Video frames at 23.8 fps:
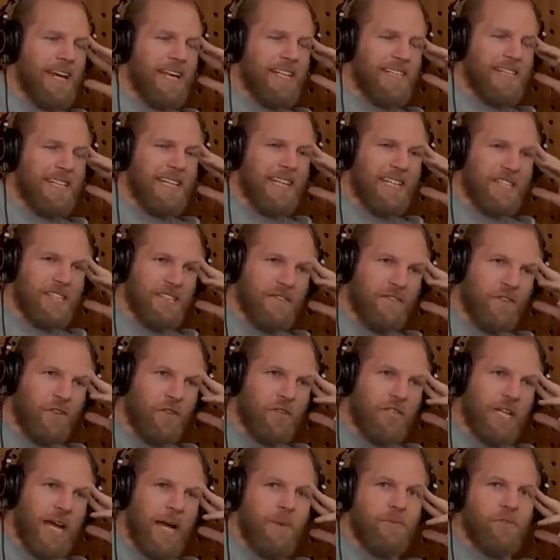Yeah. He gets he gets a
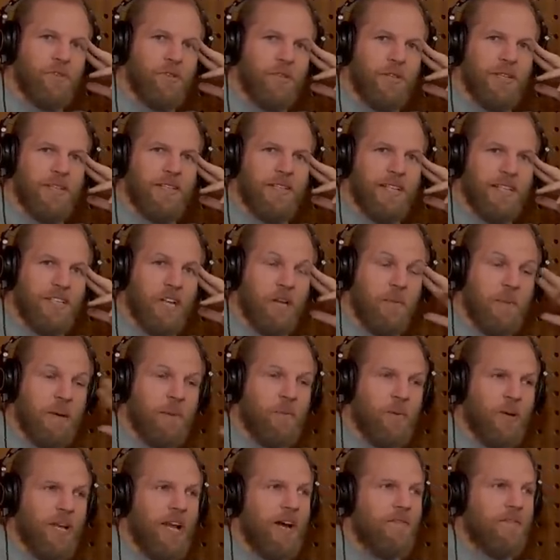full chapter on his, on his
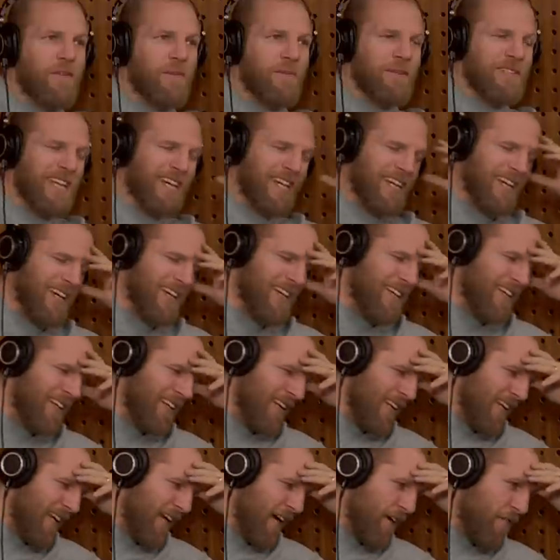own. People love him. He's like a,
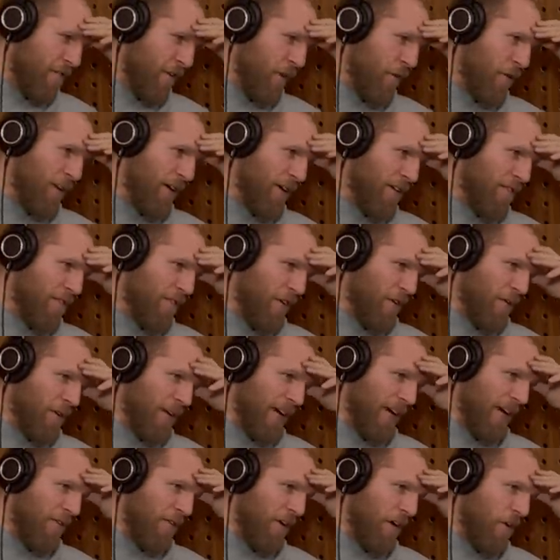a, folk, a
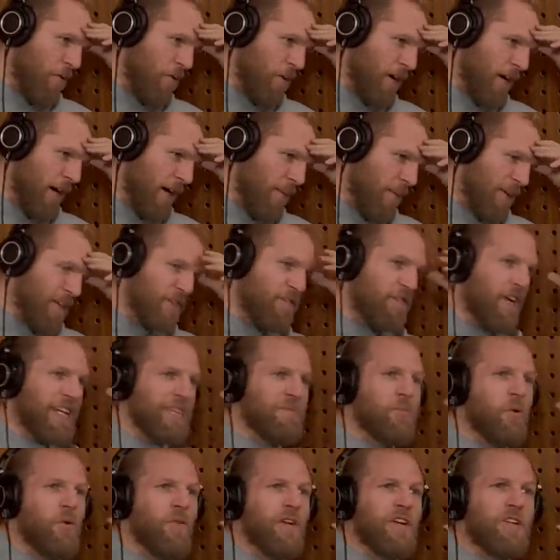folk hero. Um, he's
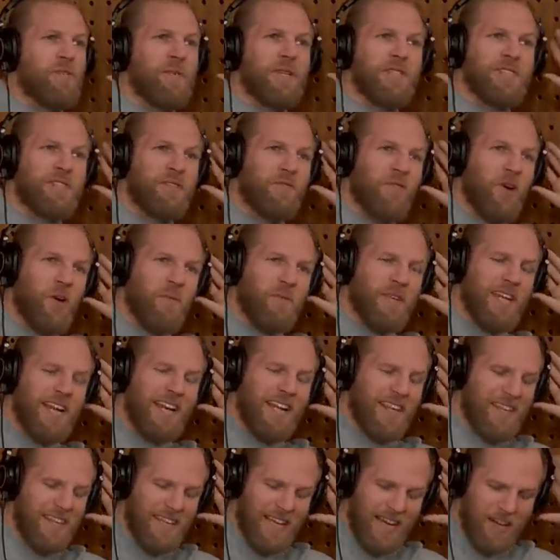fixed more injuries to the rope
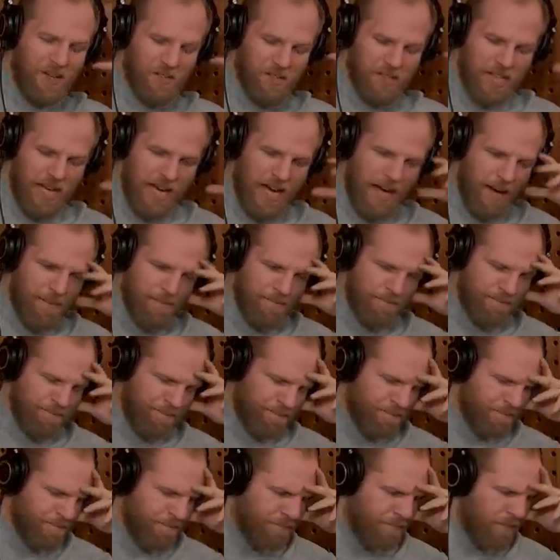than anything else.
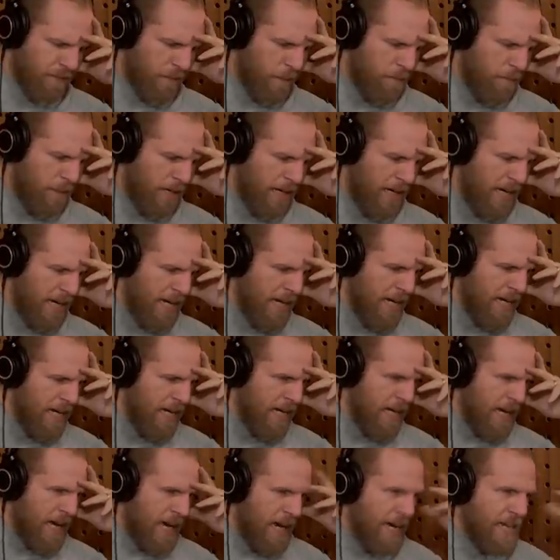Um, But
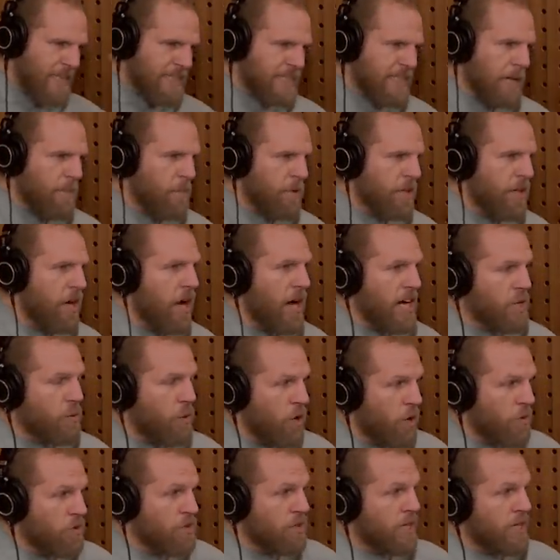he he's someone that
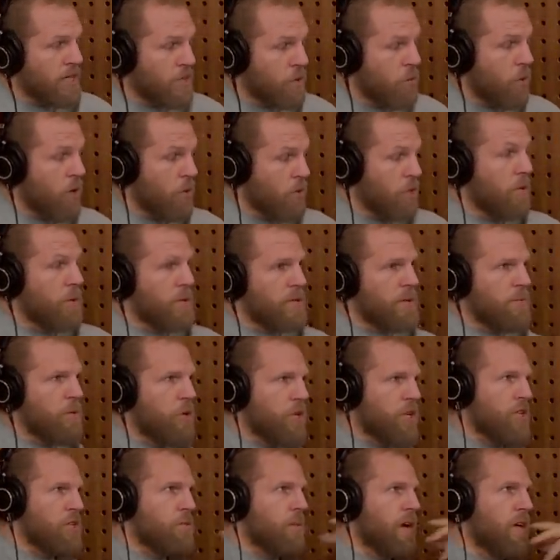I quote I quote you
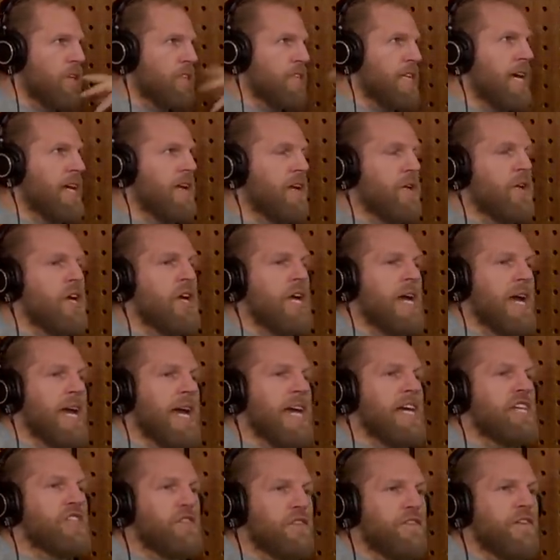in the book as well, saying, you know,
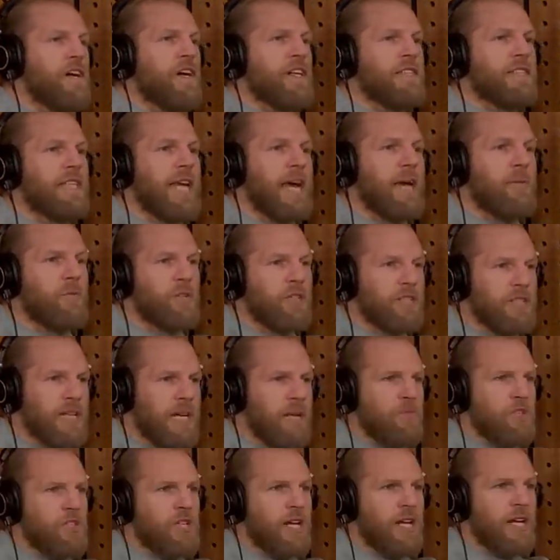he's your first name on
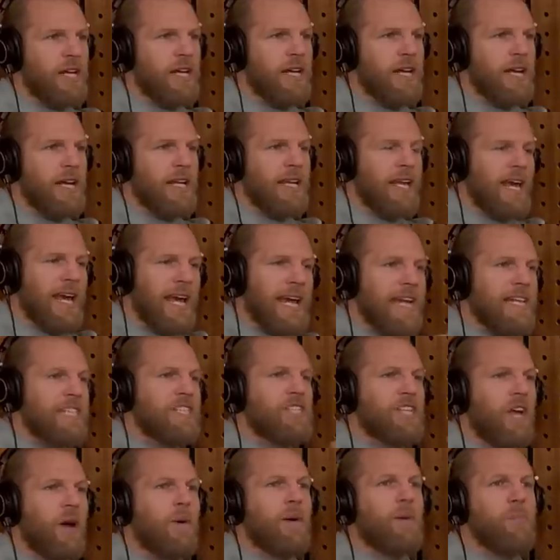a team sheet. Now,
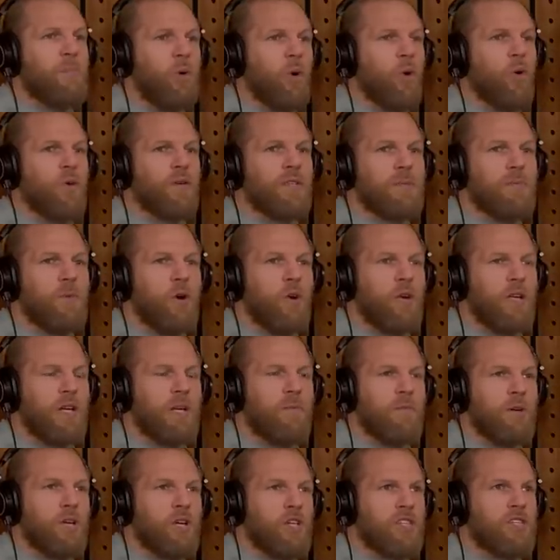he's so important to
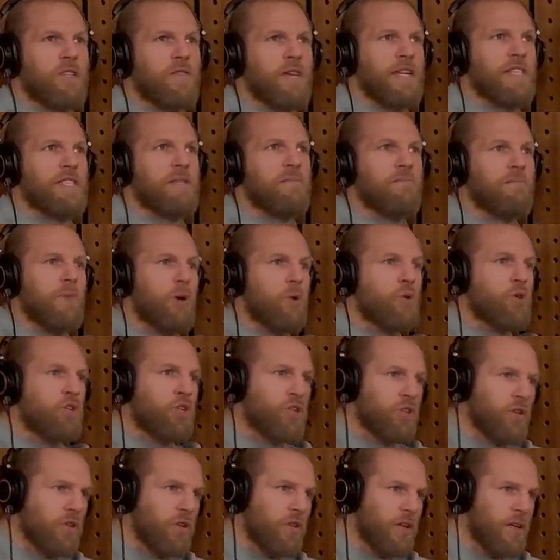Bongling because of his
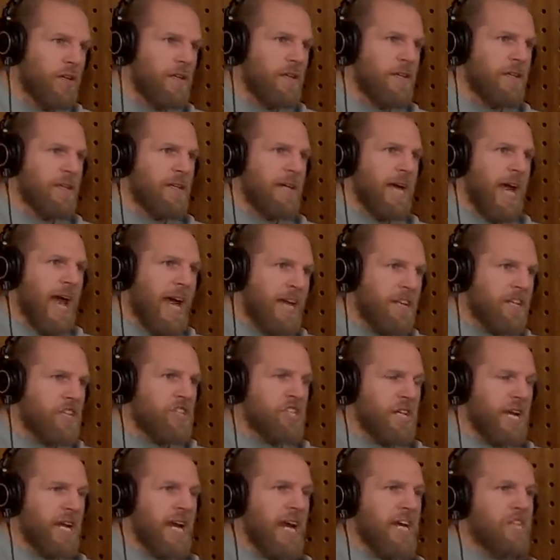emotional
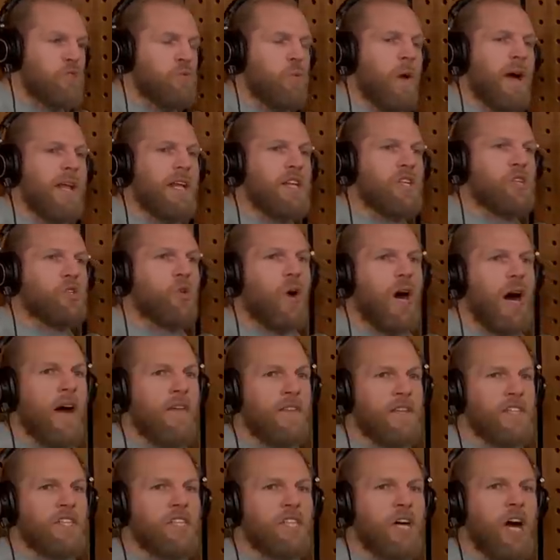energy, as well as
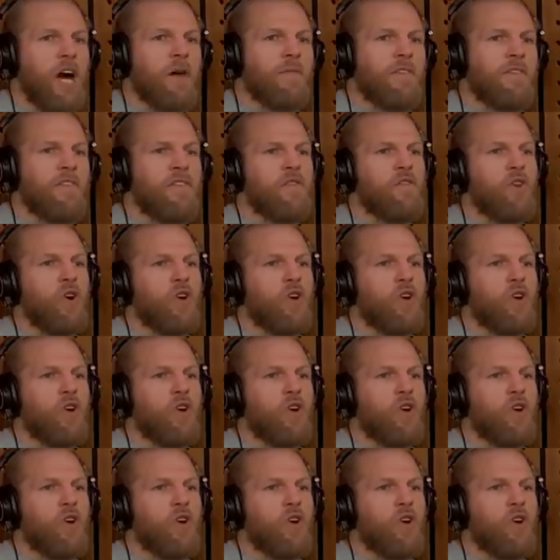your other staff.